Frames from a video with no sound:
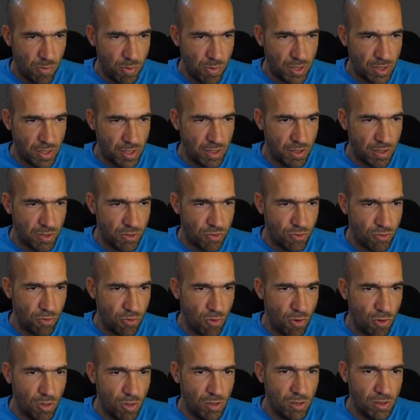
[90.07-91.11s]
with
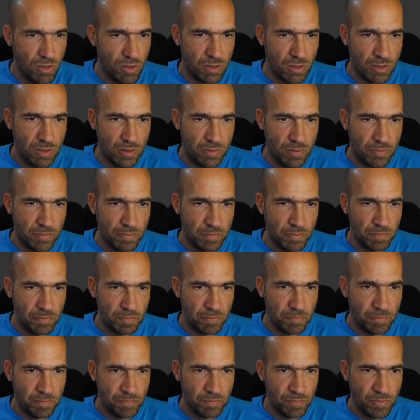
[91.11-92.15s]
control.
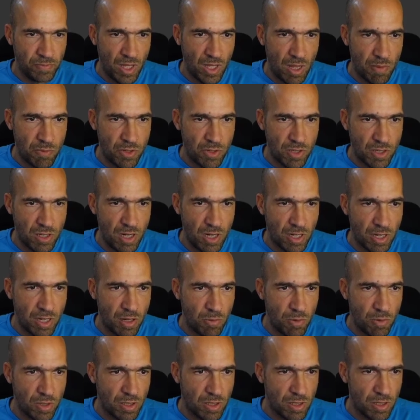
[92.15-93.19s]
I'm just
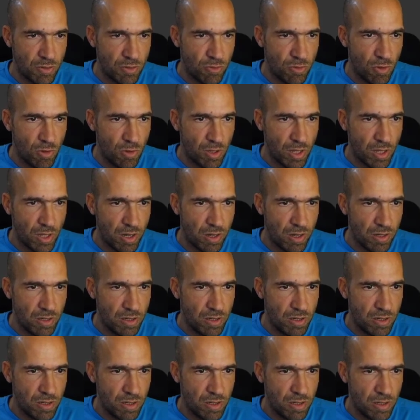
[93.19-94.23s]
clicking with control
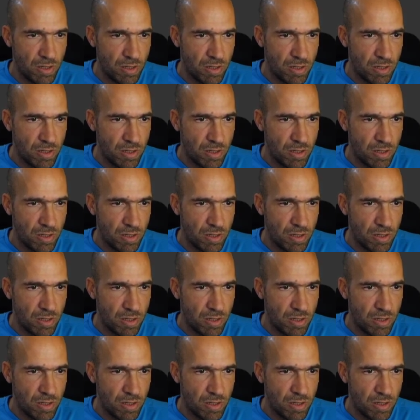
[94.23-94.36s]
here.